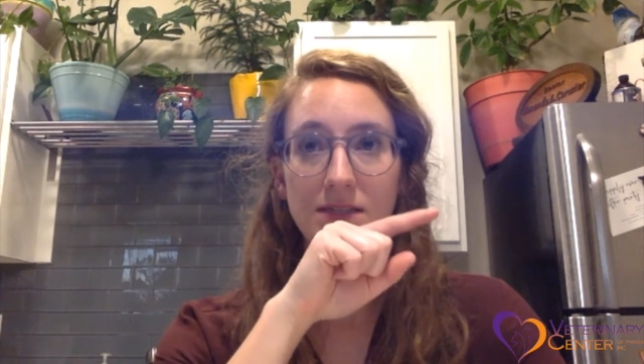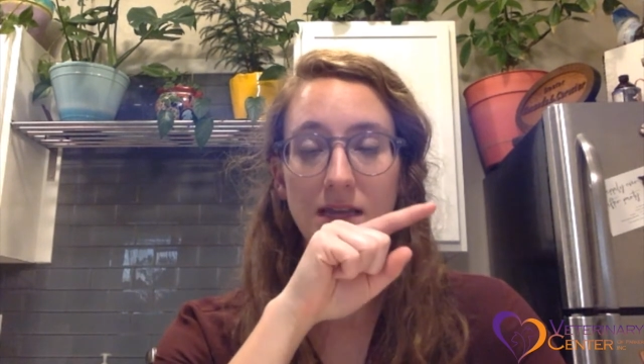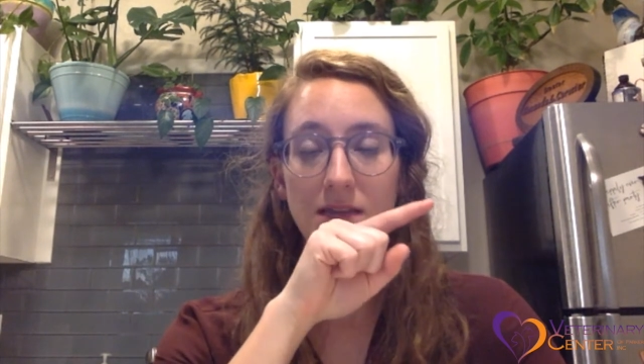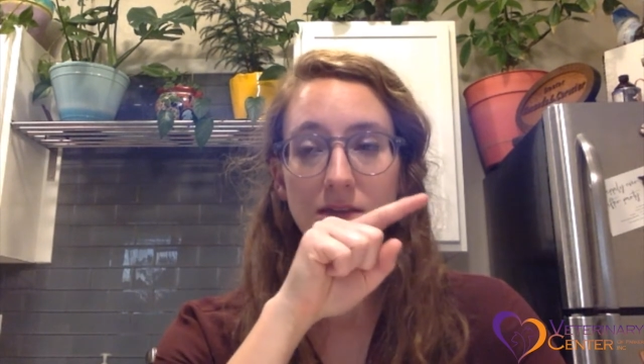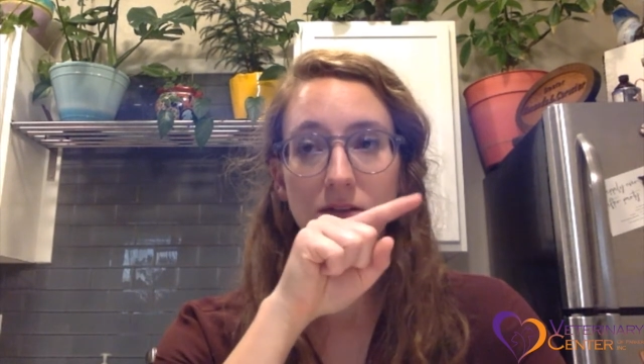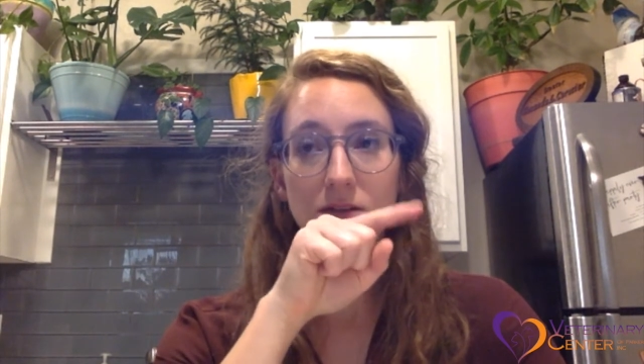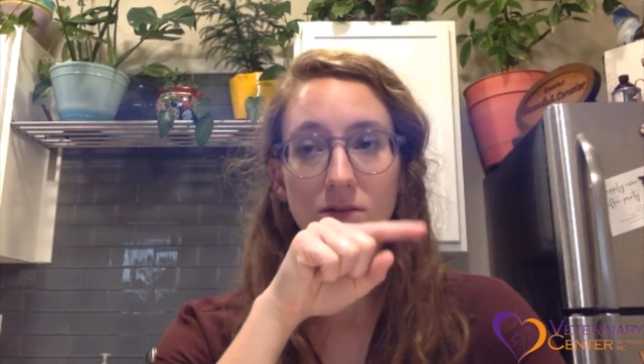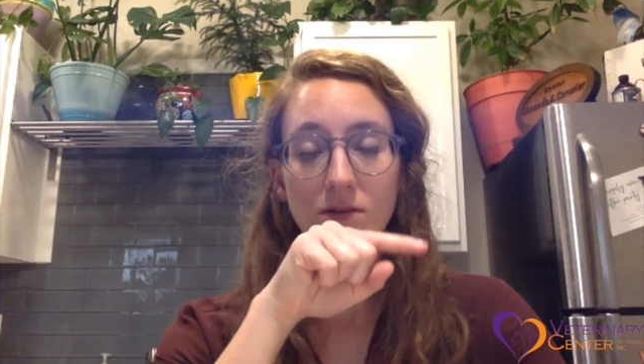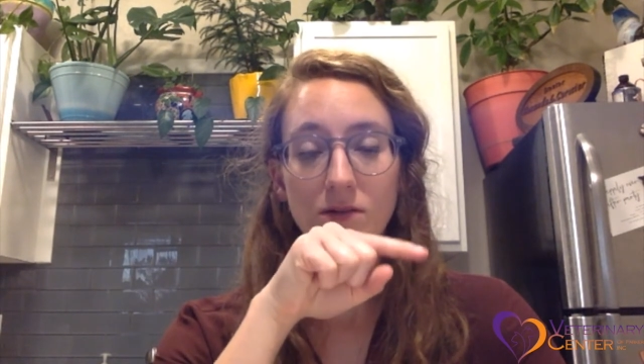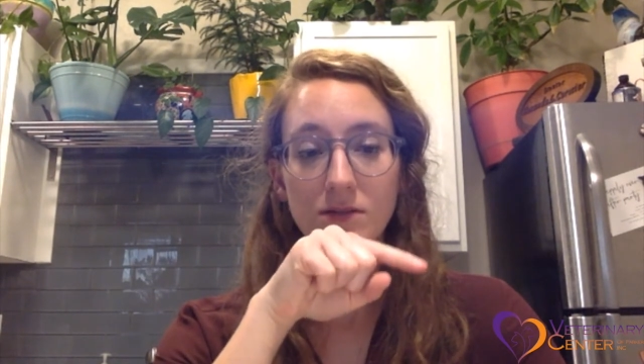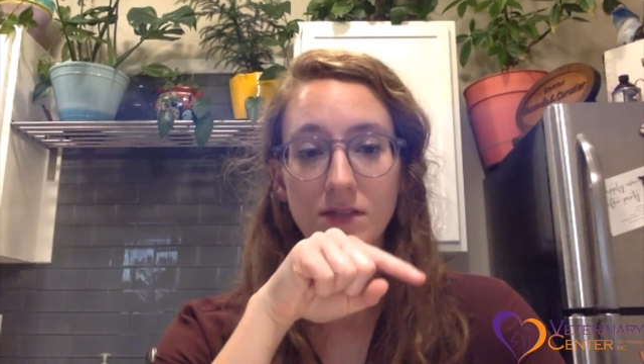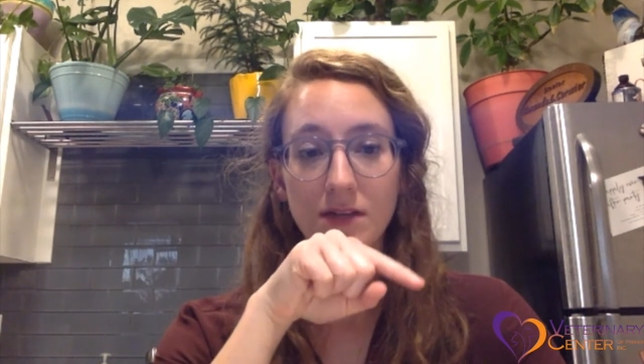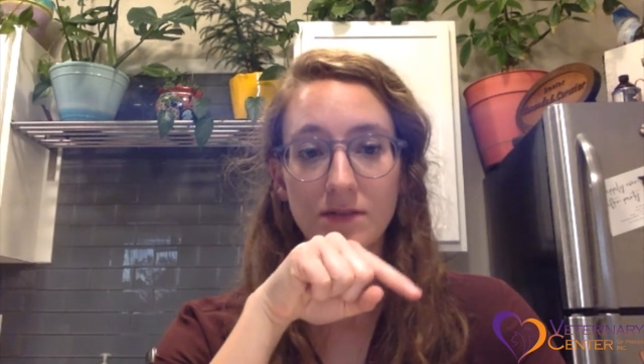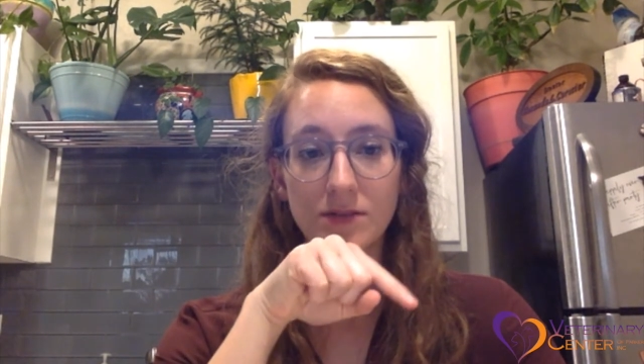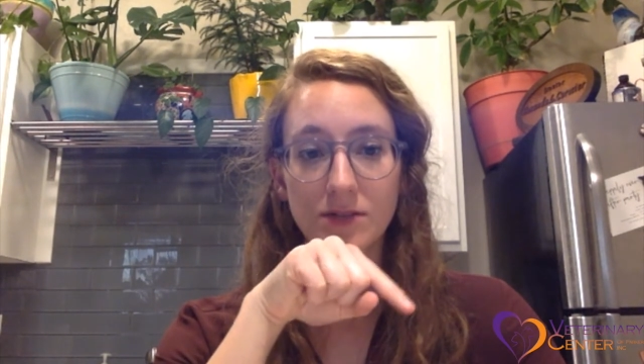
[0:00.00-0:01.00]
that the glucose
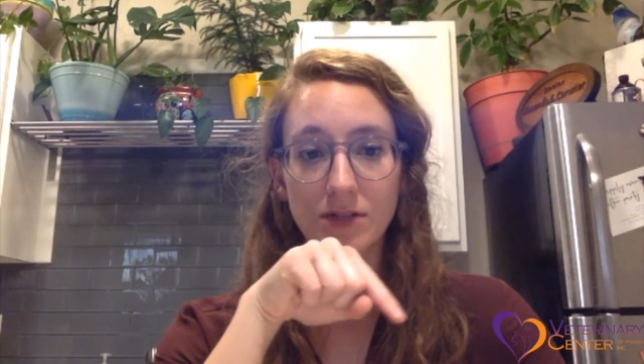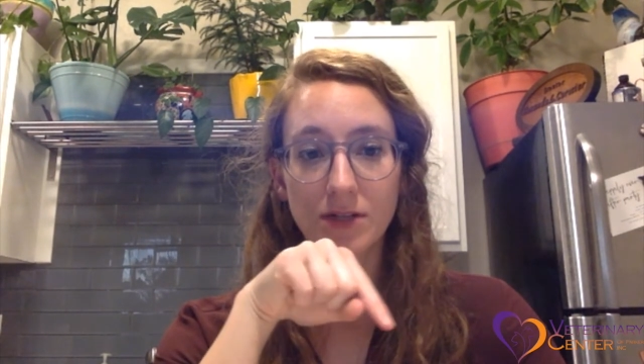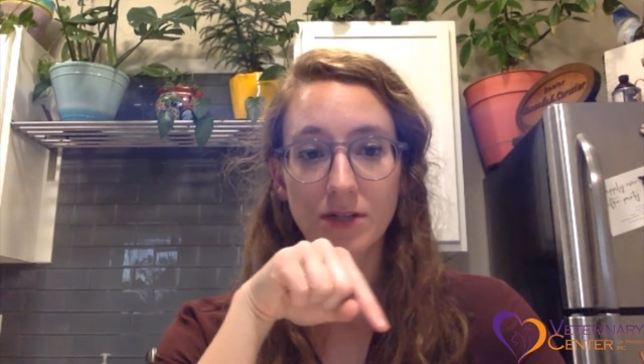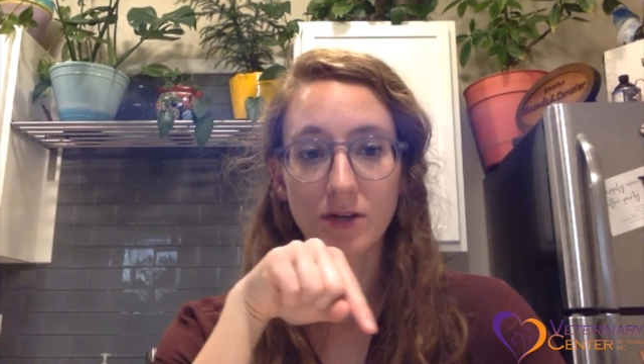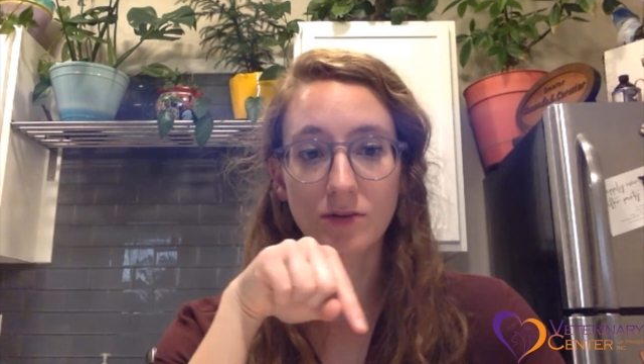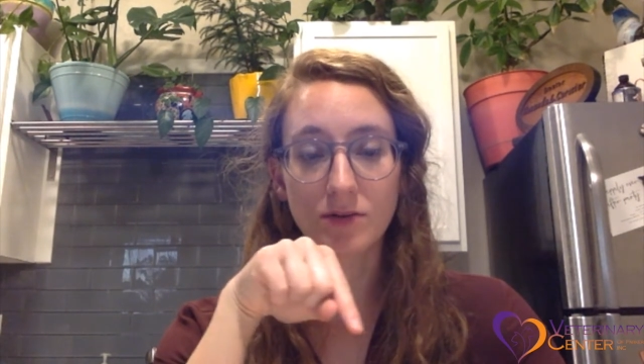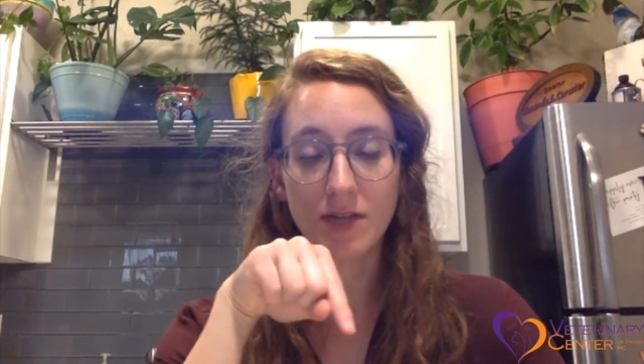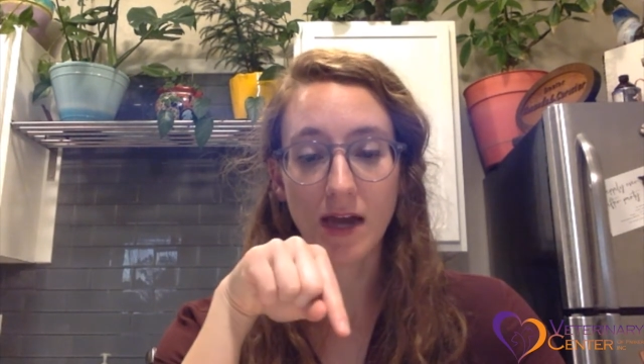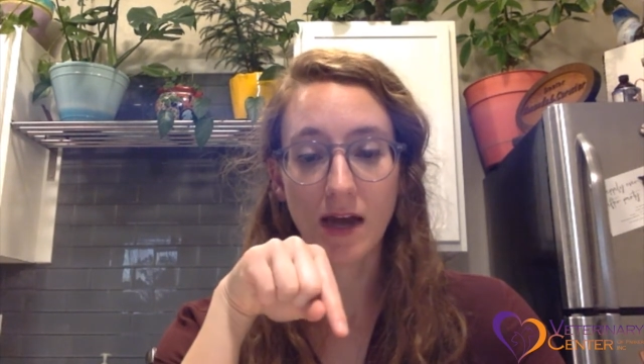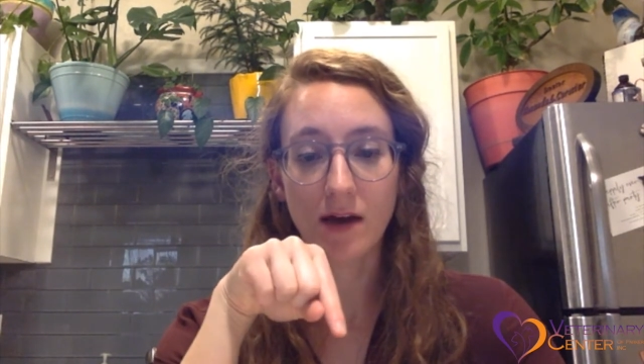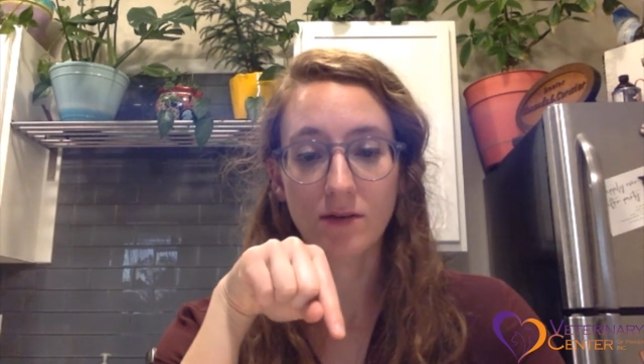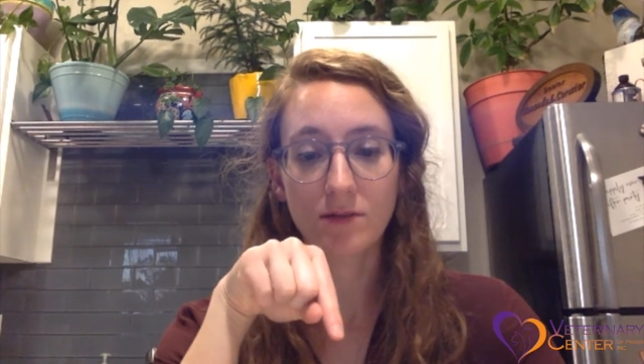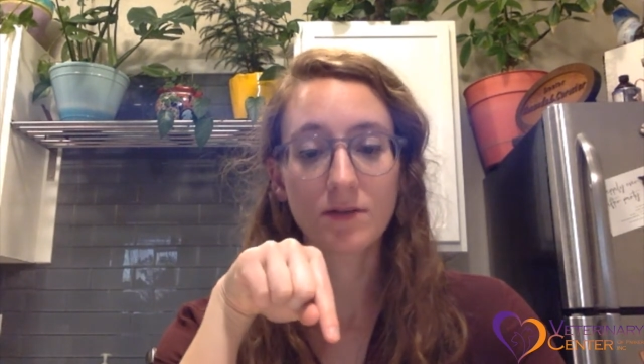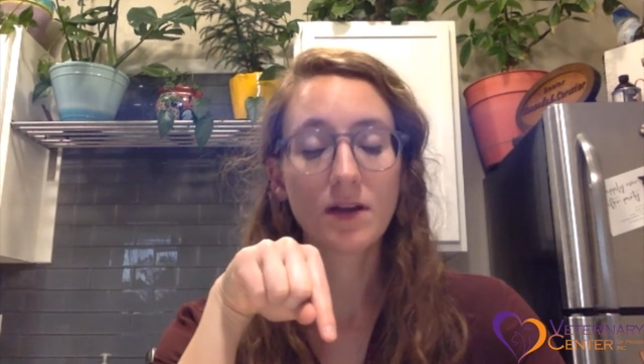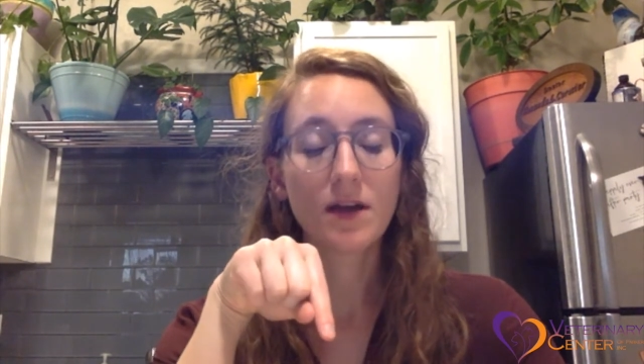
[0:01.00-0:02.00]
levels are going to go down,